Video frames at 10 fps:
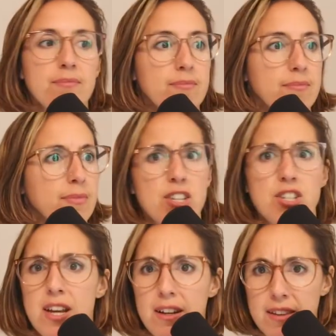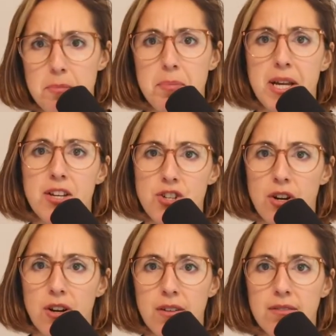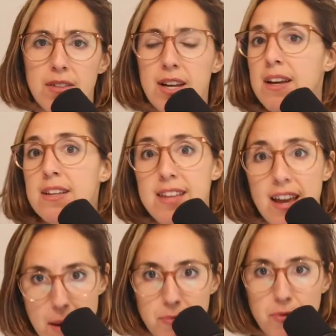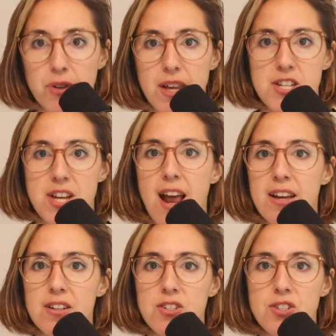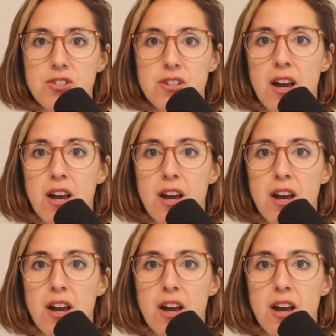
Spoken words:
share that picture, sign up for that challenge,